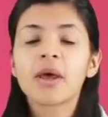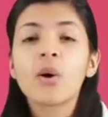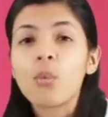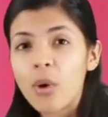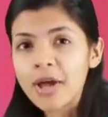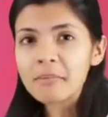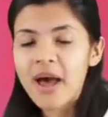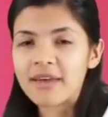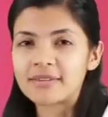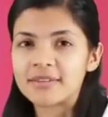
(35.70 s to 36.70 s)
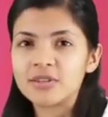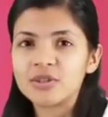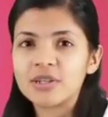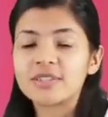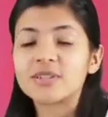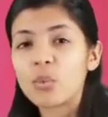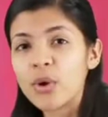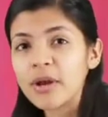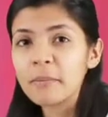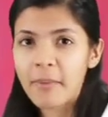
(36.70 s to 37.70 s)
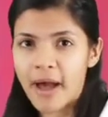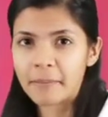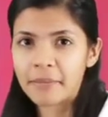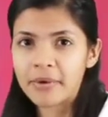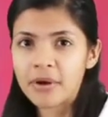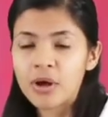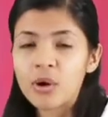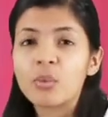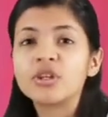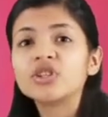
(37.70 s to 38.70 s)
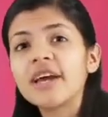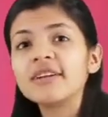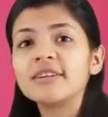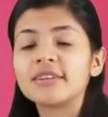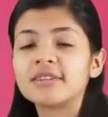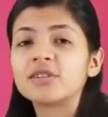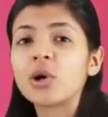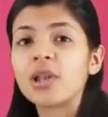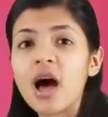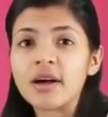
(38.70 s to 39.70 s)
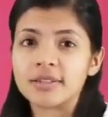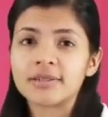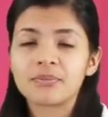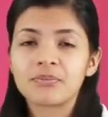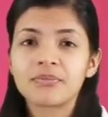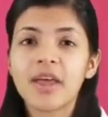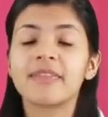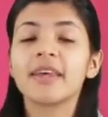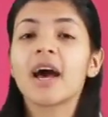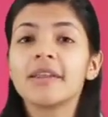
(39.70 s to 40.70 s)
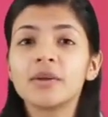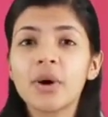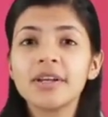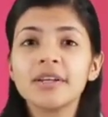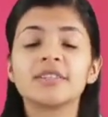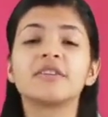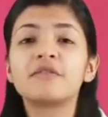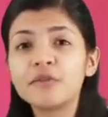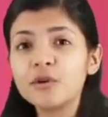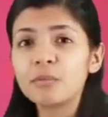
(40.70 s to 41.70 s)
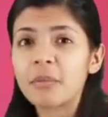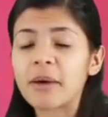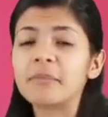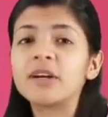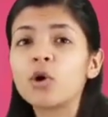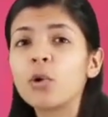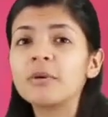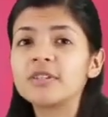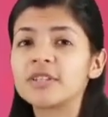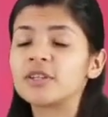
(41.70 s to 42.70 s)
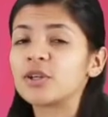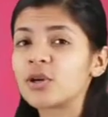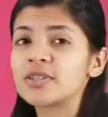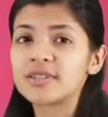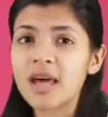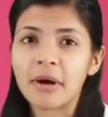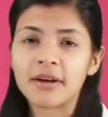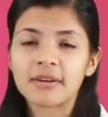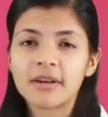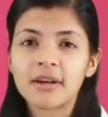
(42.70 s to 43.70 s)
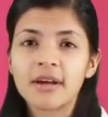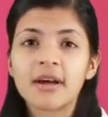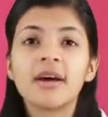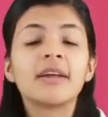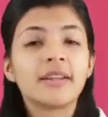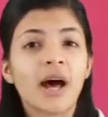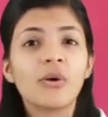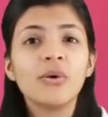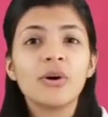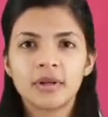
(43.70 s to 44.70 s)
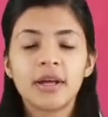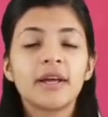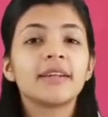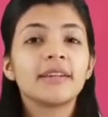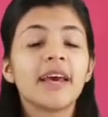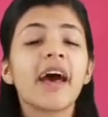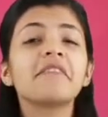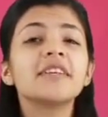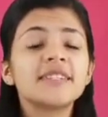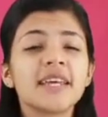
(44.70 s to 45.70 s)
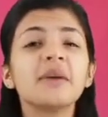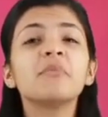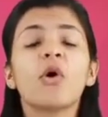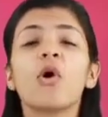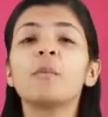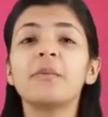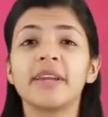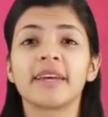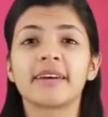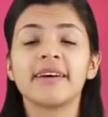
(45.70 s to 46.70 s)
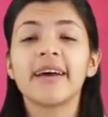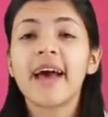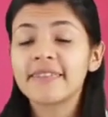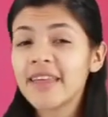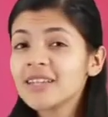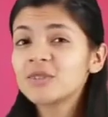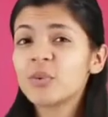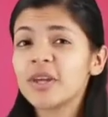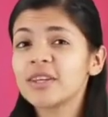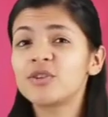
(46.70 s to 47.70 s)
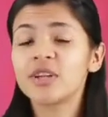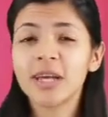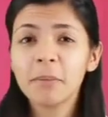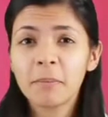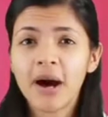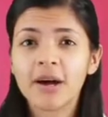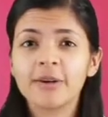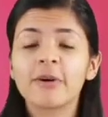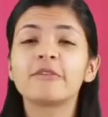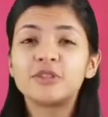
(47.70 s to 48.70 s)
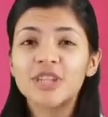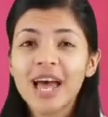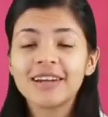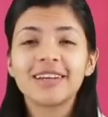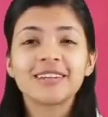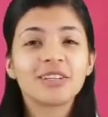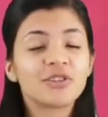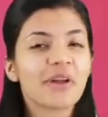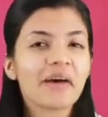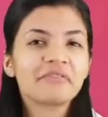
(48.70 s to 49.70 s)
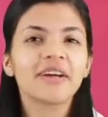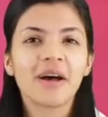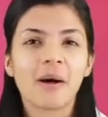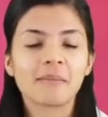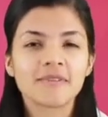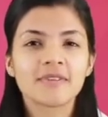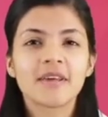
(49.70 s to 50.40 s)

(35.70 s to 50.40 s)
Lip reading: One passage is the windpipe, which enters your lungs, and the other one is the food pipe that opens into your stomach. Now, they have the same opening, and that's where the tricky part of channeling the traffic comes.